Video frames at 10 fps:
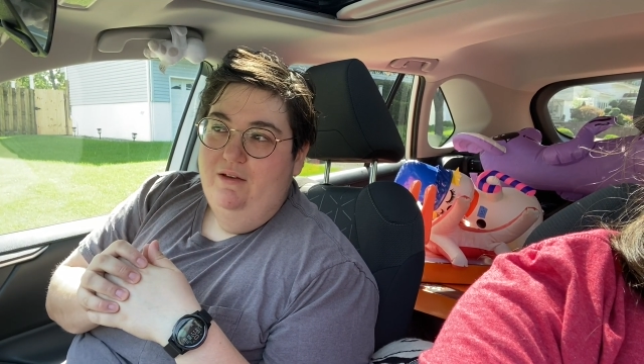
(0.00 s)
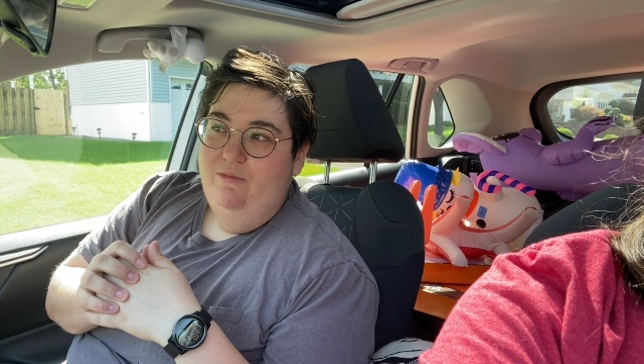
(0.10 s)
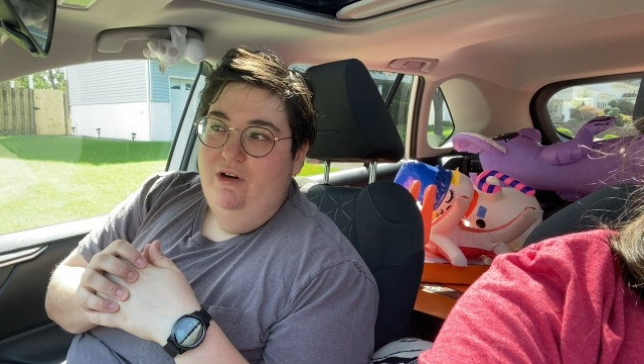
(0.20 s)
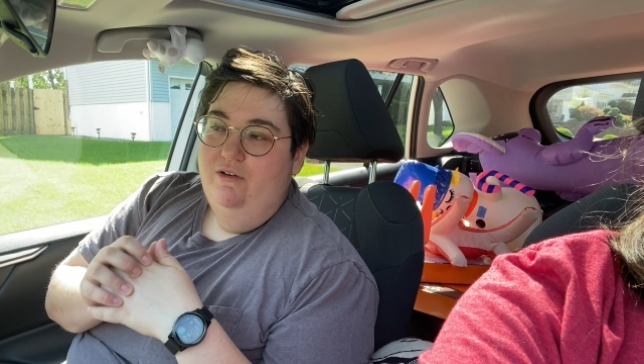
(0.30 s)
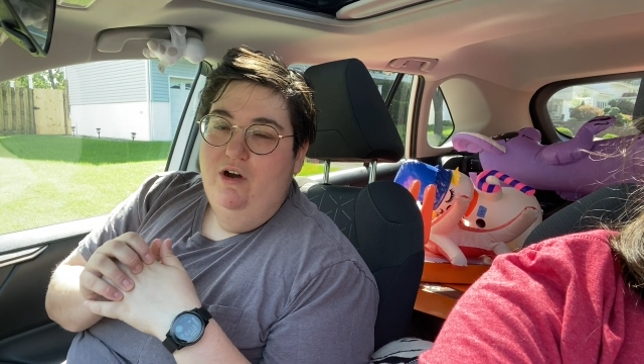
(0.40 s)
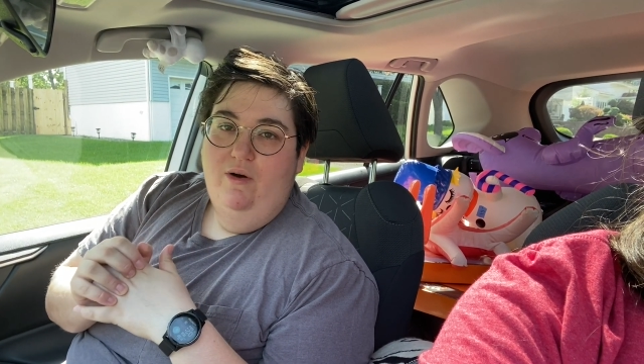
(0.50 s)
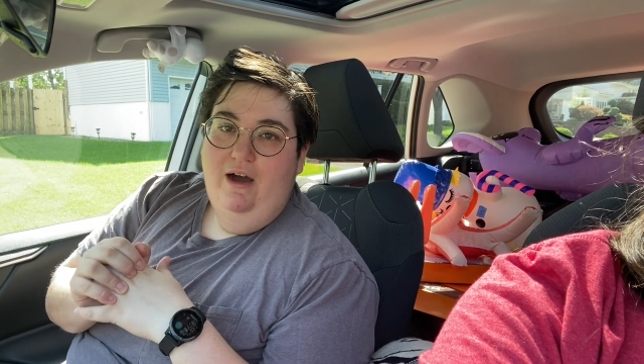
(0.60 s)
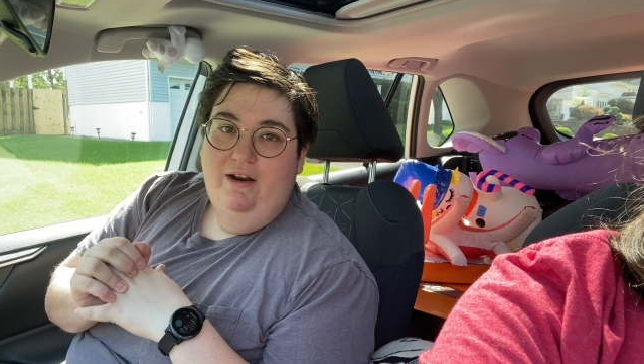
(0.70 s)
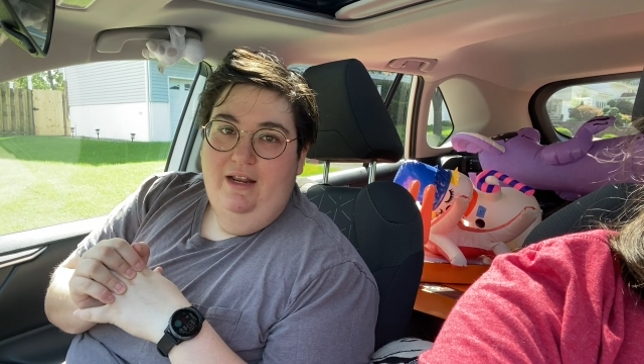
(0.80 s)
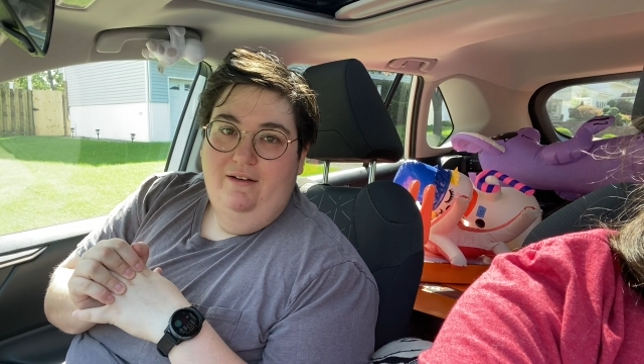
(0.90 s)
We don't go
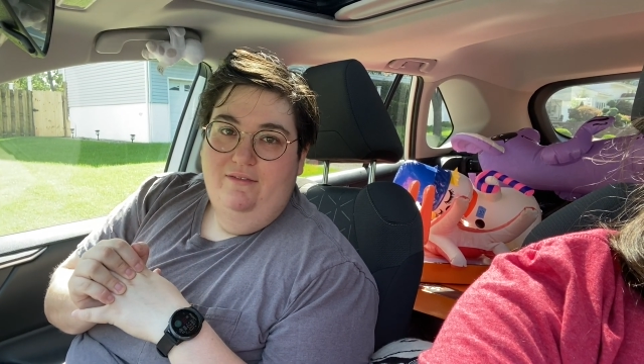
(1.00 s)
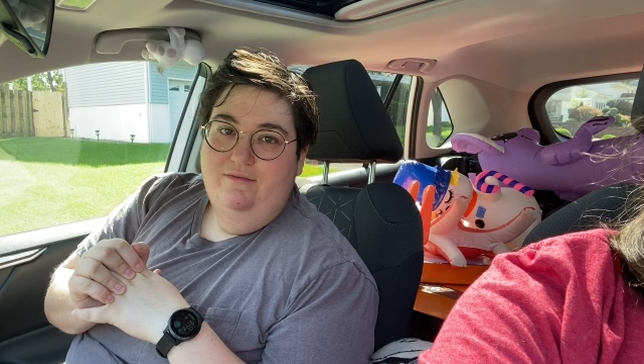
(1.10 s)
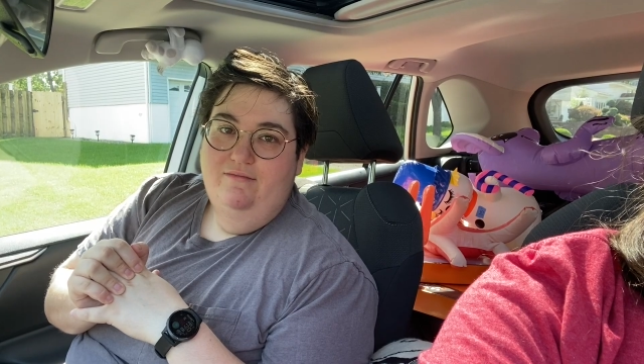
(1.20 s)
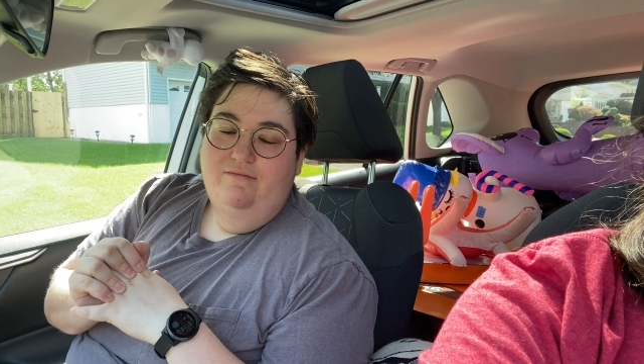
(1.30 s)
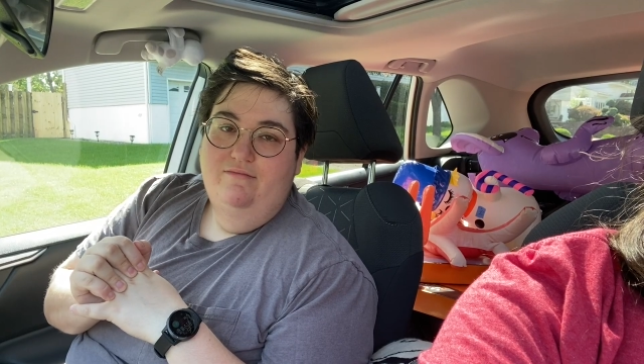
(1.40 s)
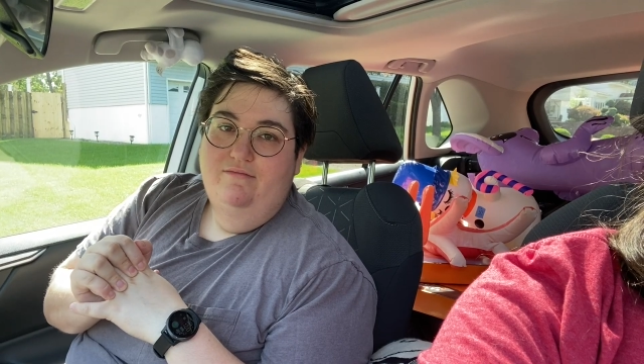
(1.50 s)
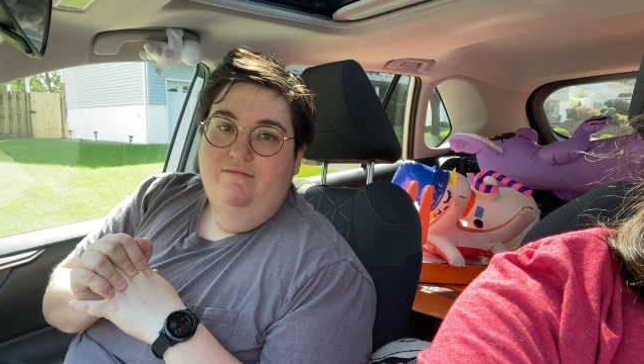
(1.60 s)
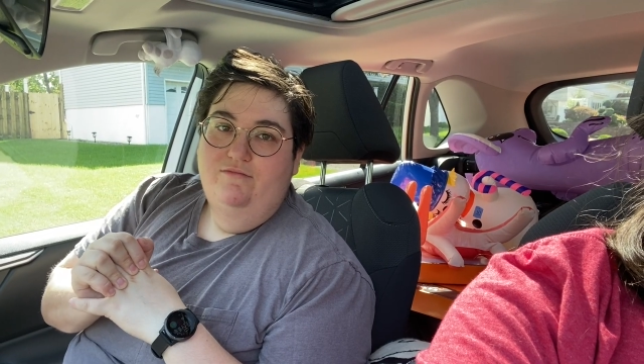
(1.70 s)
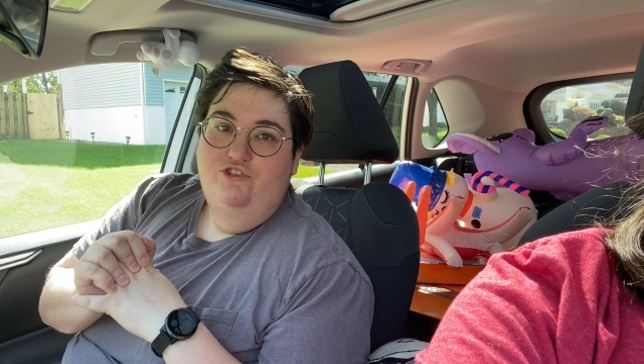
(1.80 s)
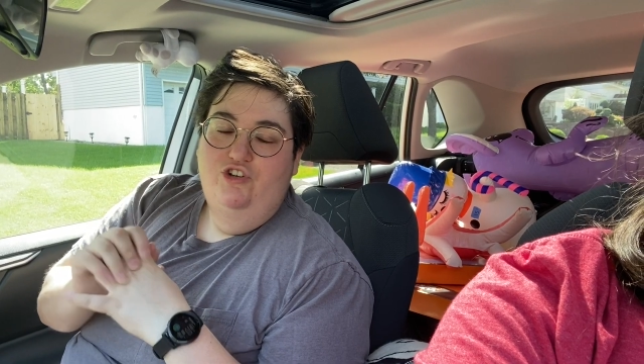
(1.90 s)
out and
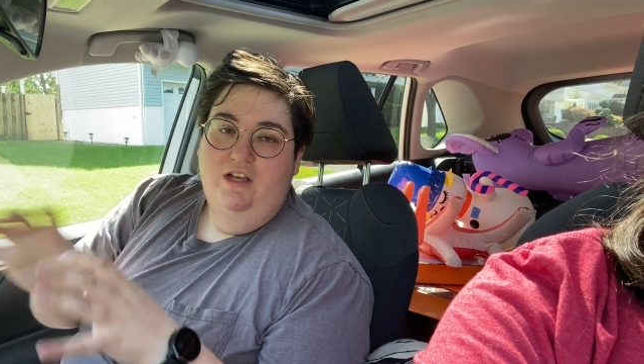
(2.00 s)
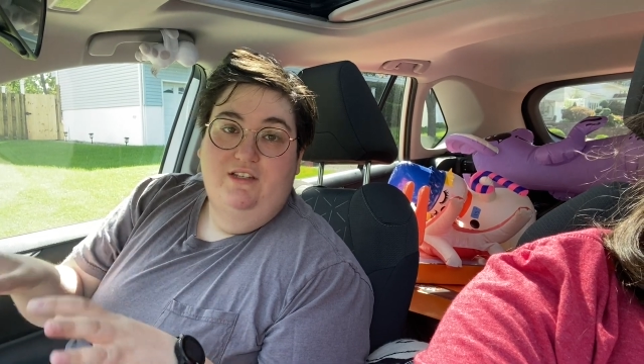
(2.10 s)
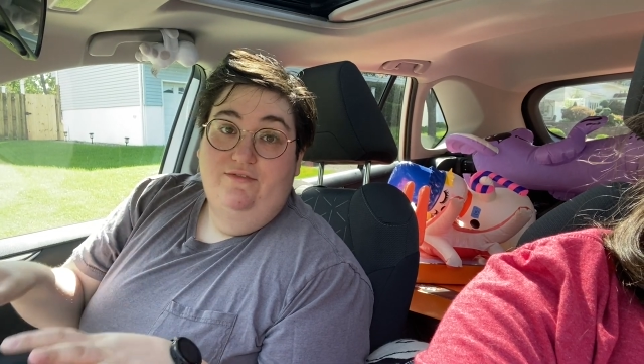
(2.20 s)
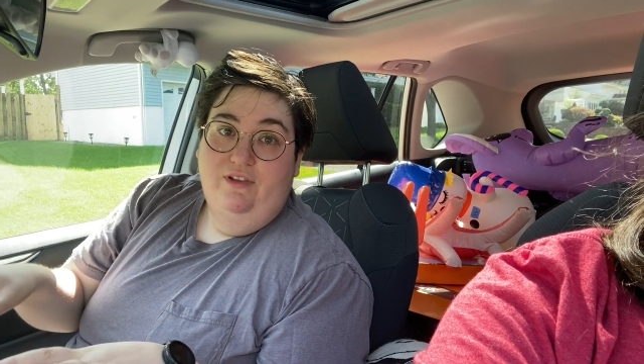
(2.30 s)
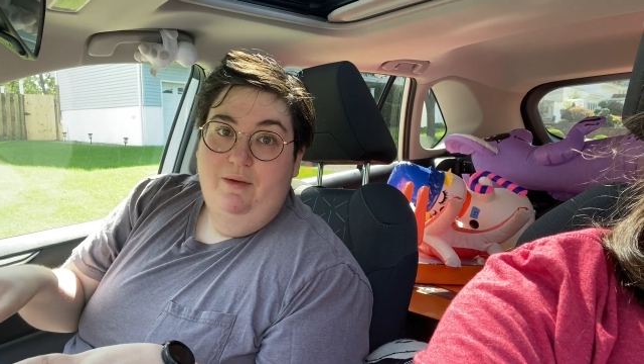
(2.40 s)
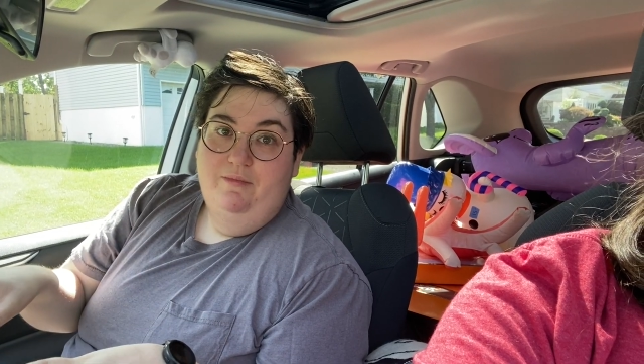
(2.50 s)
just flip